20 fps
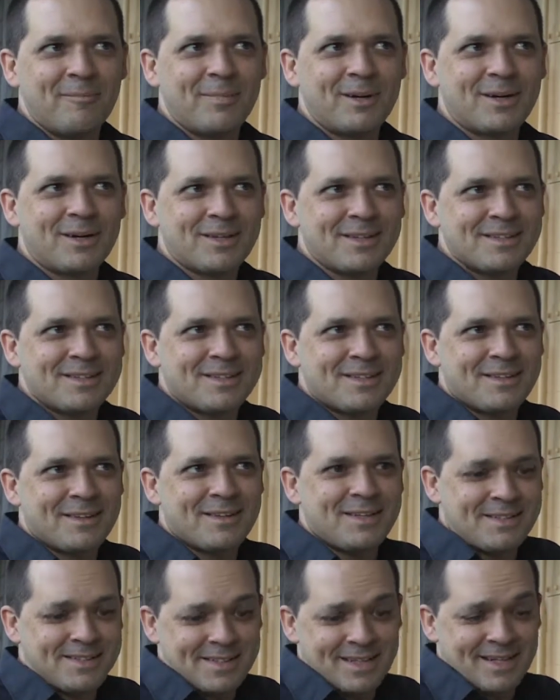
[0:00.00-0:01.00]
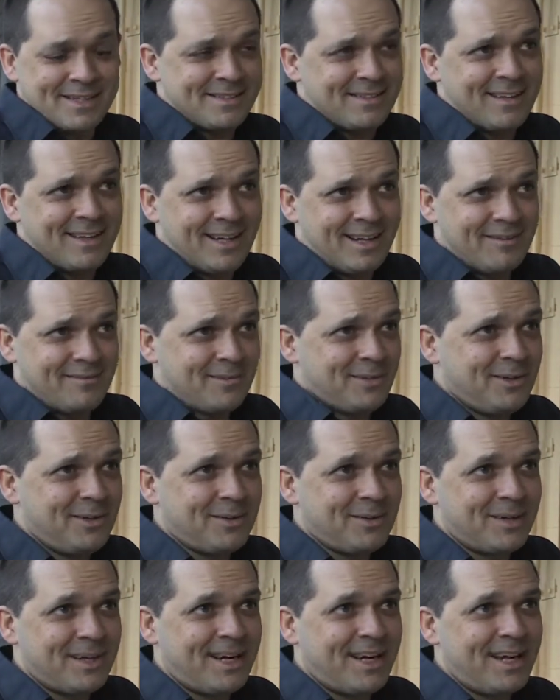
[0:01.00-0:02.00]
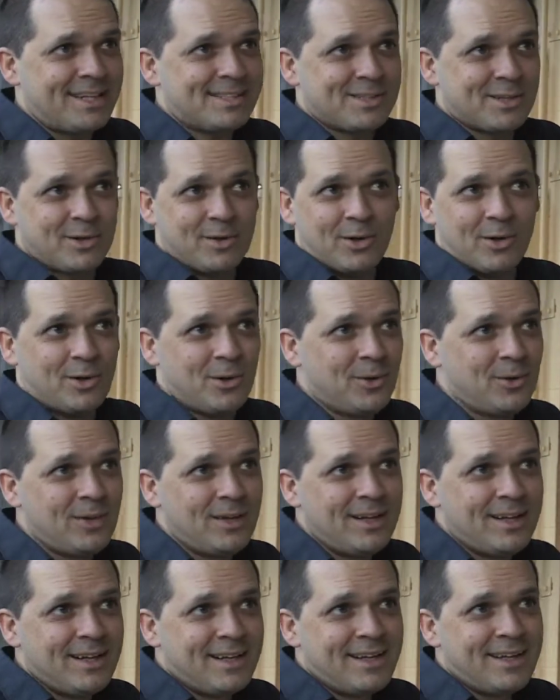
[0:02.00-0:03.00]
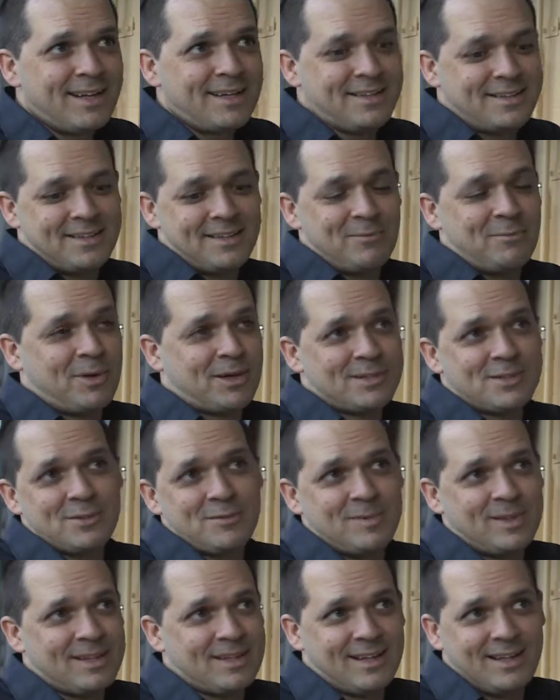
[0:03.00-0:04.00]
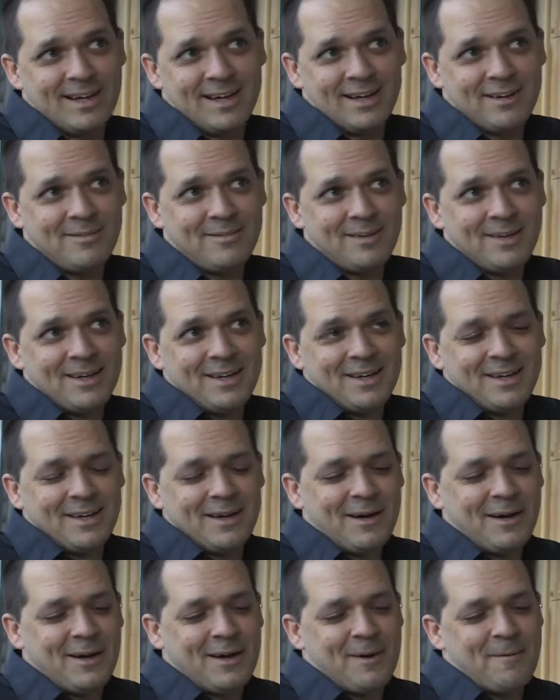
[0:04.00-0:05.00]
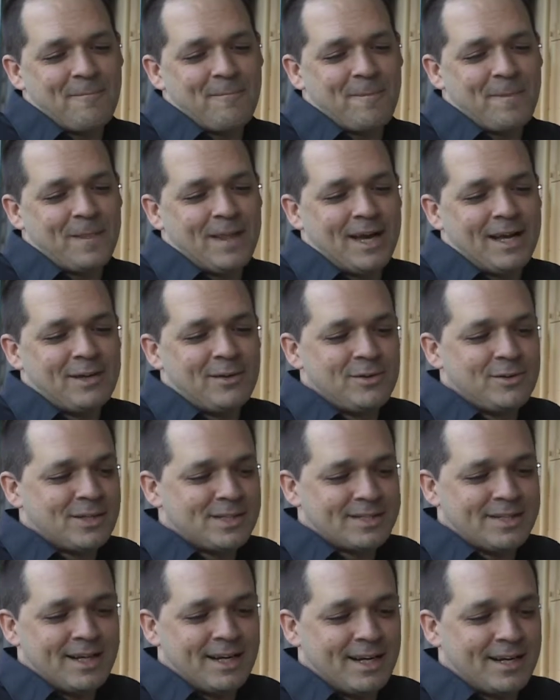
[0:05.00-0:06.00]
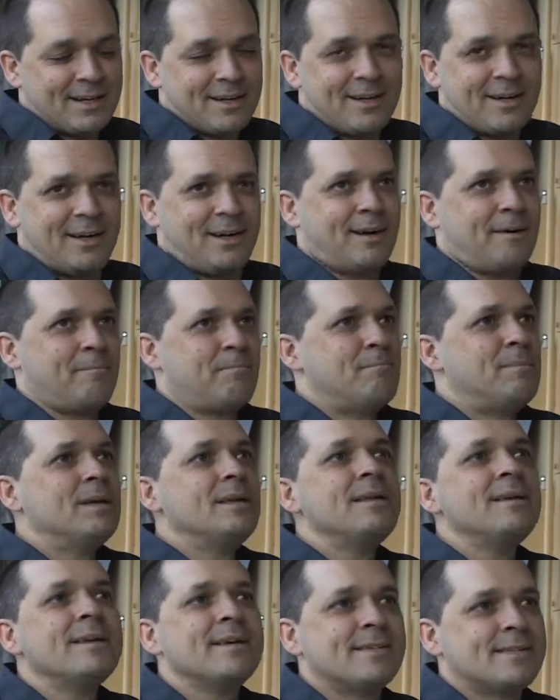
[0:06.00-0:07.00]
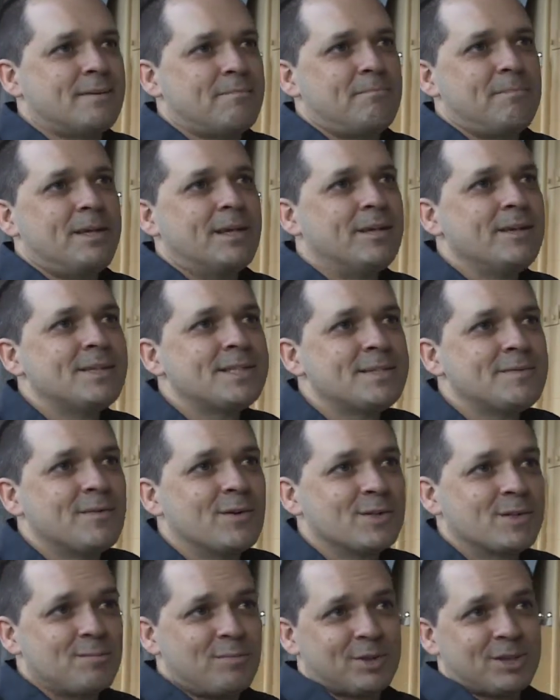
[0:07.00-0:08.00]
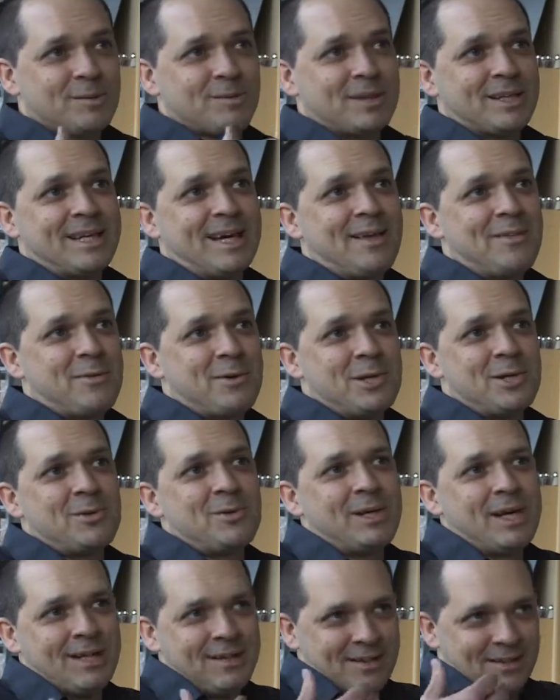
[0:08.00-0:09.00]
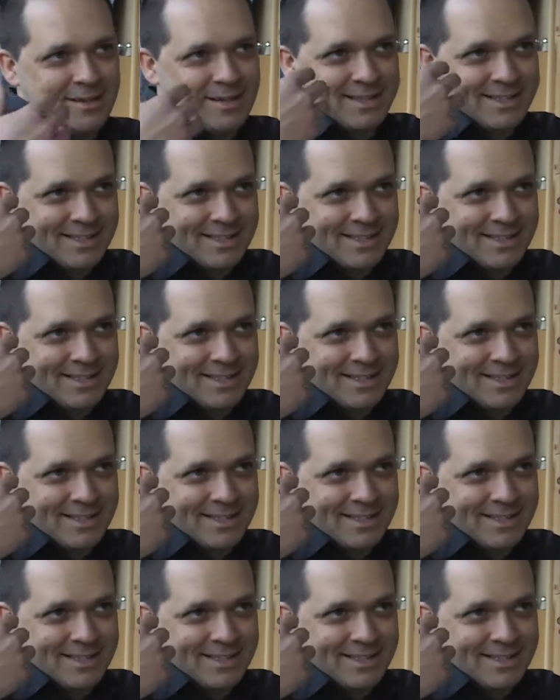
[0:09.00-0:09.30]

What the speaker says: because this thing is alive too. It has a goal. It wants to be alive, and you just take billions and billions of those and put them together, and you get